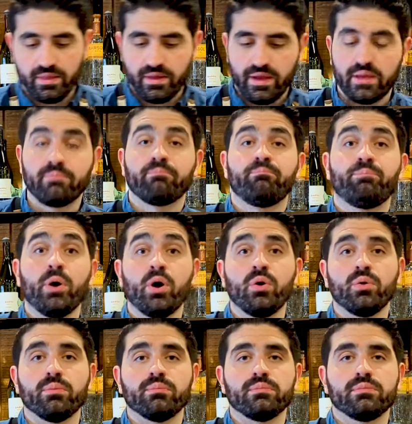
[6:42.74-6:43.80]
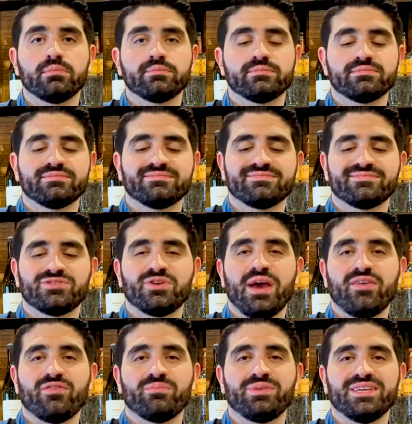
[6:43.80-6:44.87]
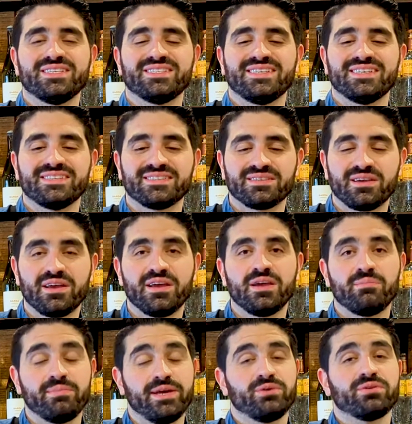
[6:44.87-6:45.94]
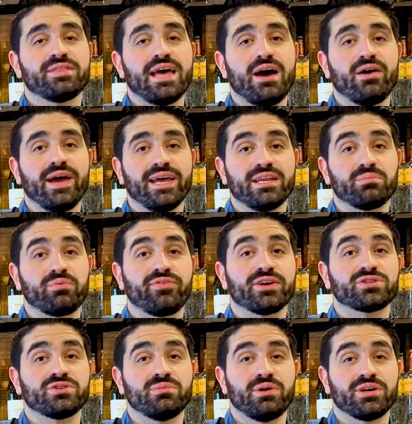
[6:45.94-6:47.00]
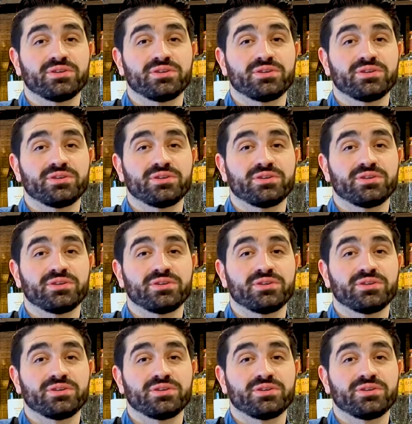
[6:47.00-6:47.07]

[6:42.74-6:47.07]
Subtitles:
And boom, you have a bee's knees made without any professional bar